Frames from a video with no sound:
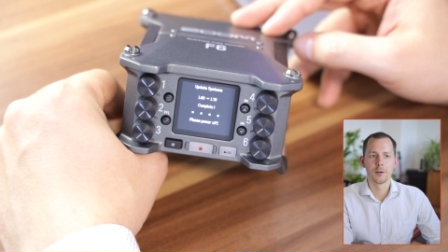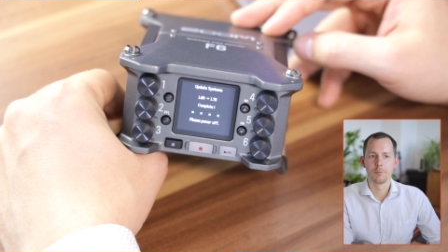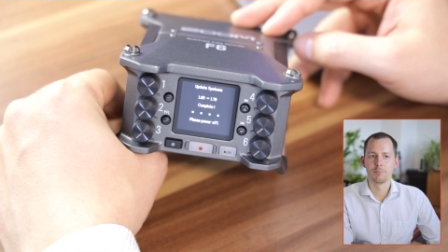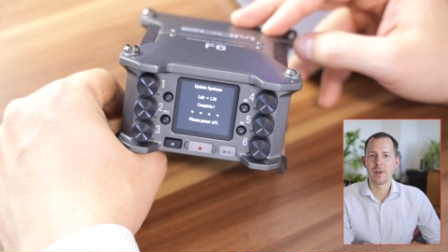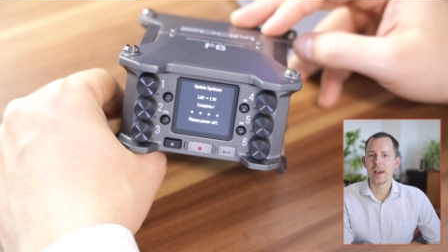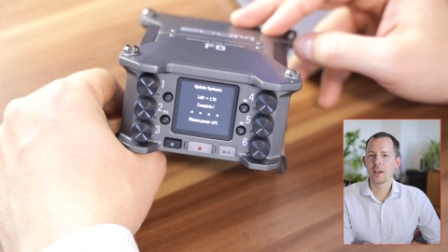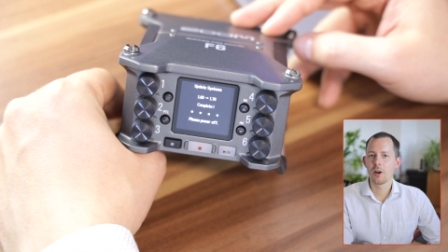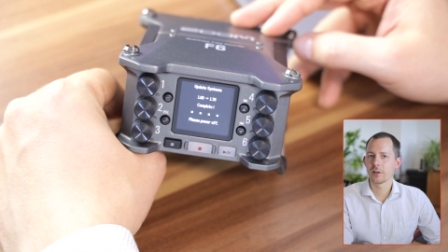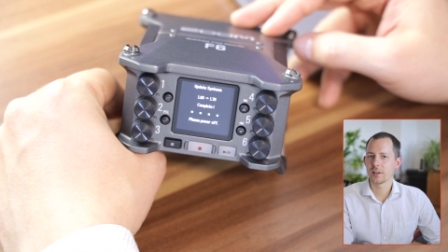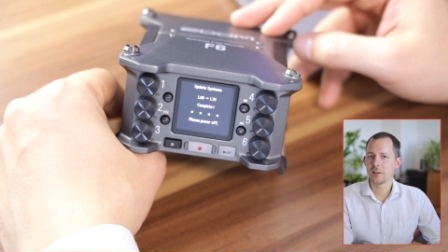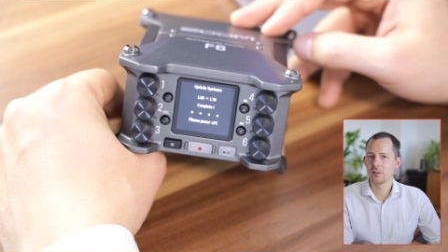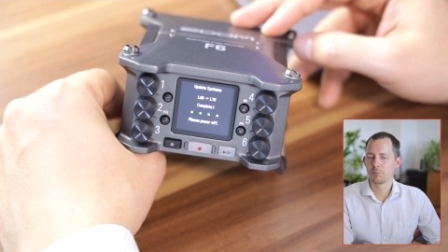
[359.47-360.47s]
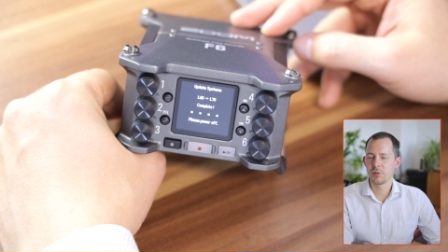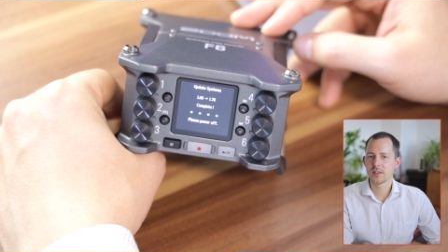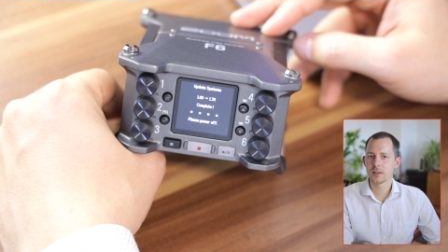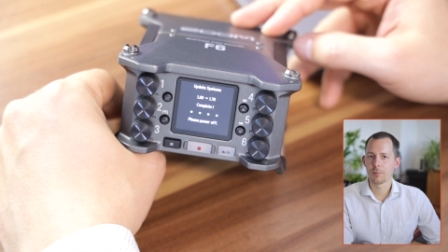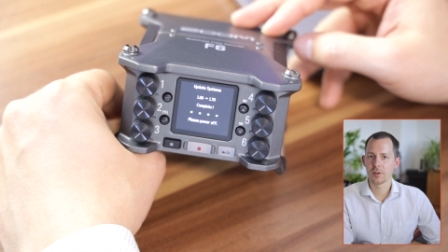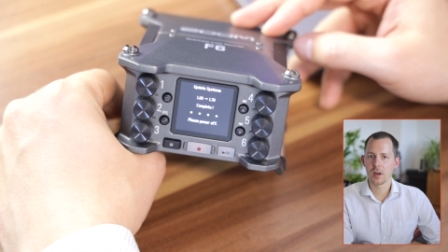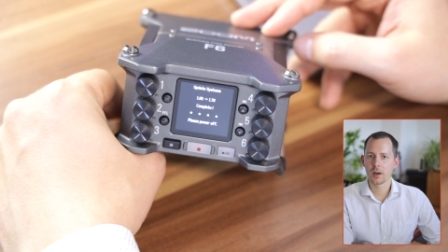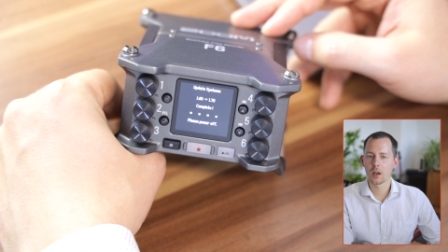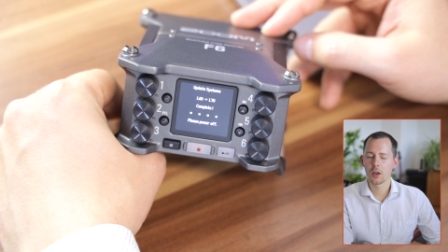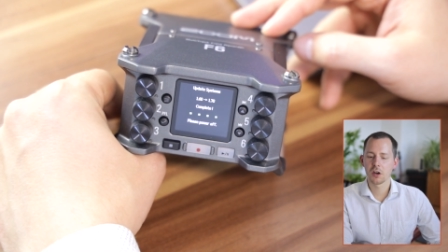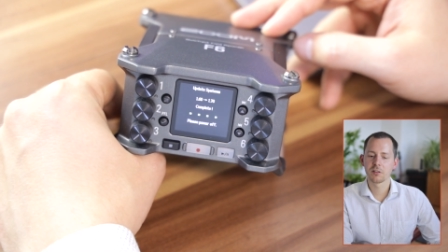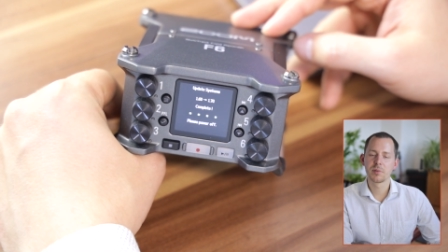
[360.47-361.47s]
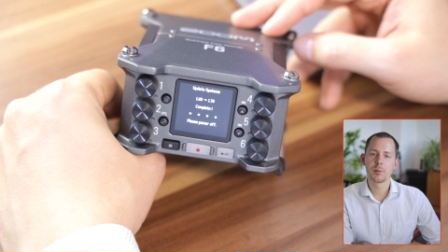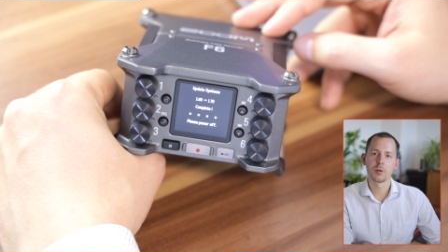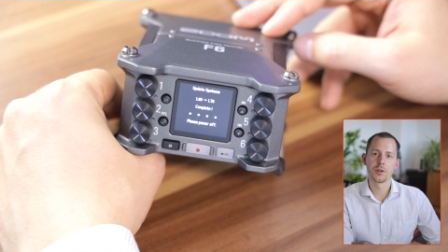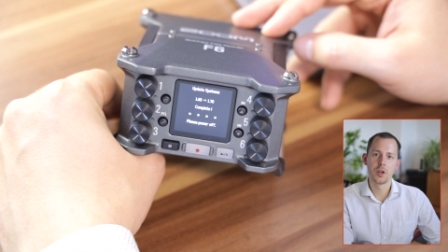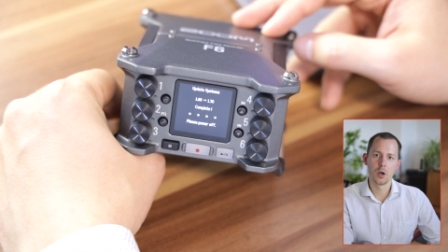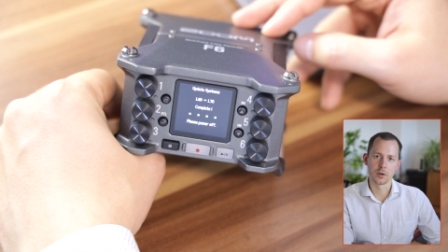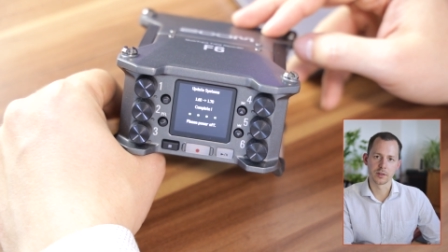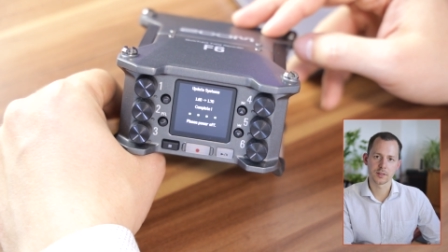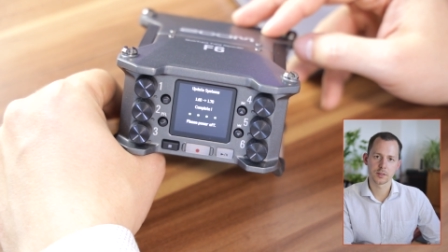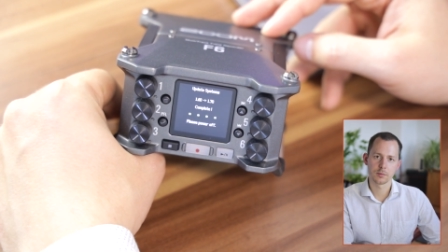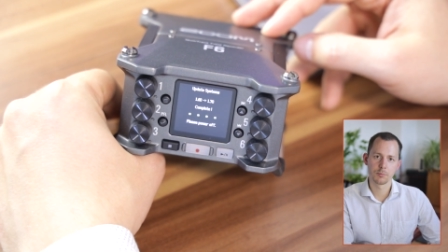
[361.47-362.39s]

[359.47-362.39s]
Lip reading: may not even be something that a lot of people notice.